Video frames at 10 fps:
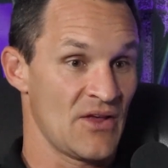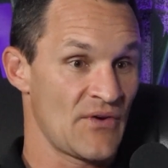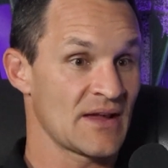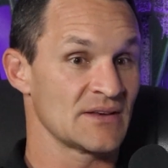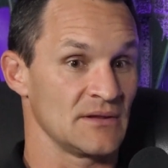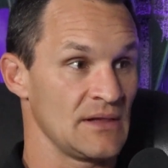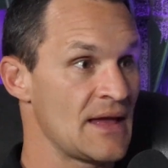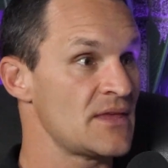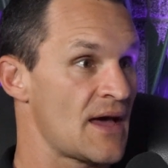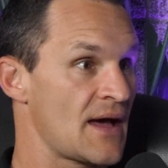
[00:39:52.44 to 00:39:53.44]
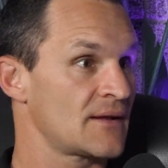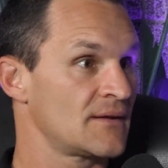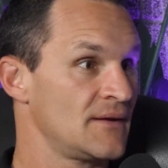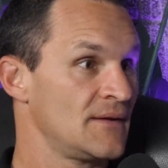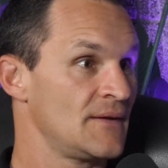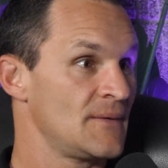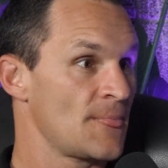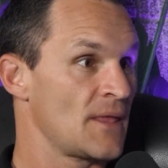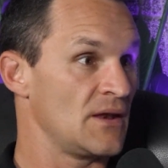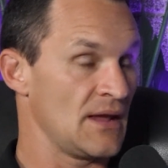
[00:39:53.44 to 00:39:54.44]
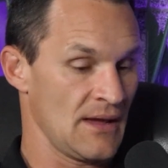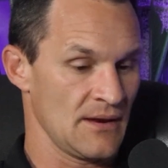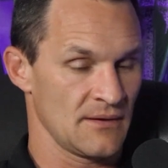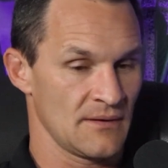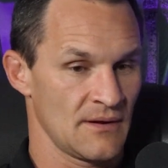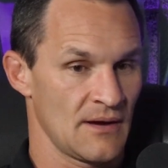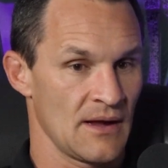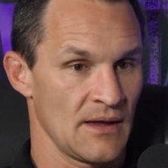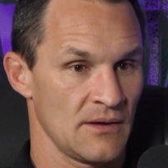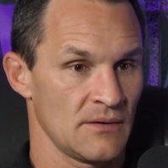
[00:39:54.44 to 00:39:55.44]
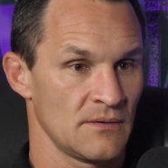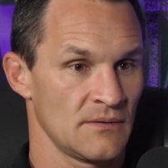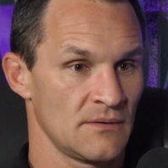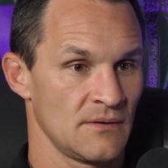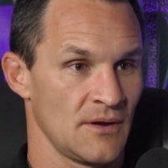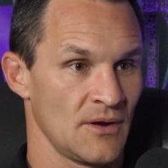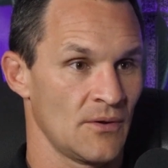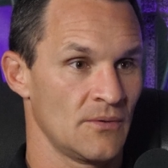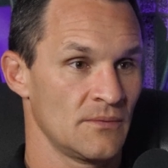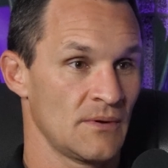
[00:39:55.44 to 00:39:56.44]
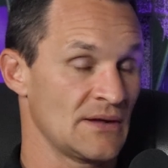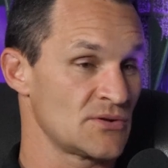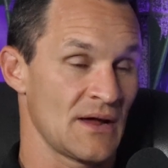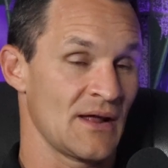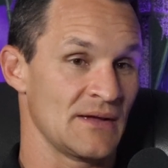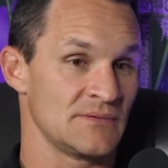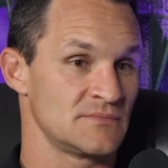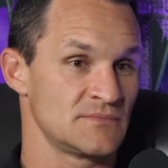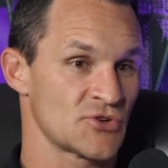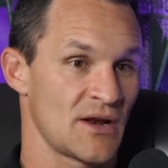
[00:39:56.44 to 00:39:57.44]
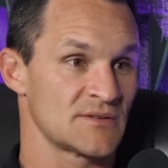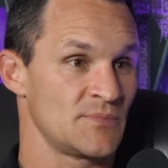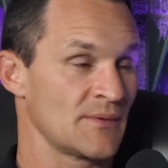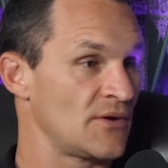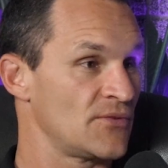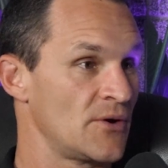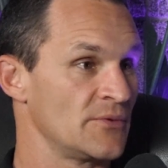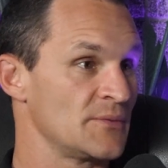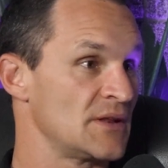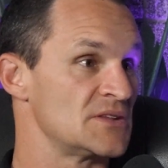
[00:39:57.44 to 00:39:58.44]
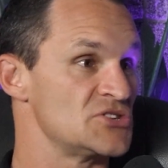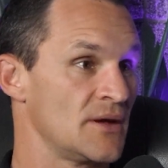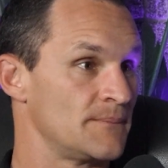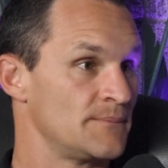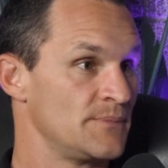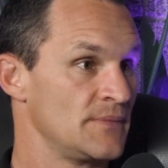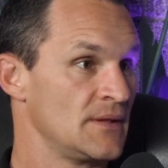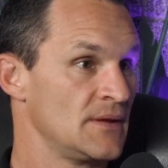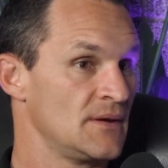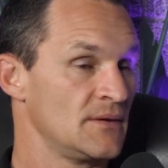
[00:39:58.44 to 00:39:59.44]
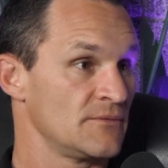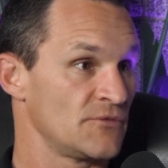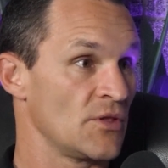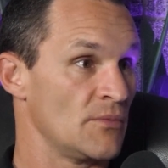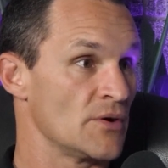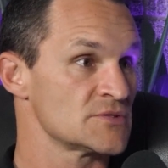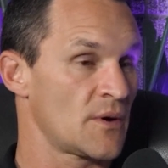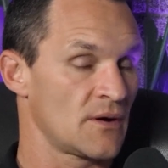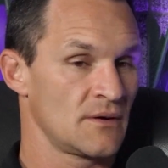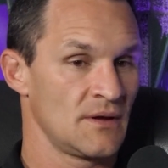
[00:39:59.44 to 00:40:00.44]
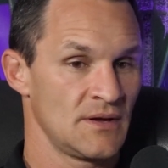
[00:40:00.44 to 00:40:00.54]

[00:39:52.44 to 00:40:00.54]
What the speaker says: And if I can delay that, and I try not to bring my phone with me to the gym for the most part.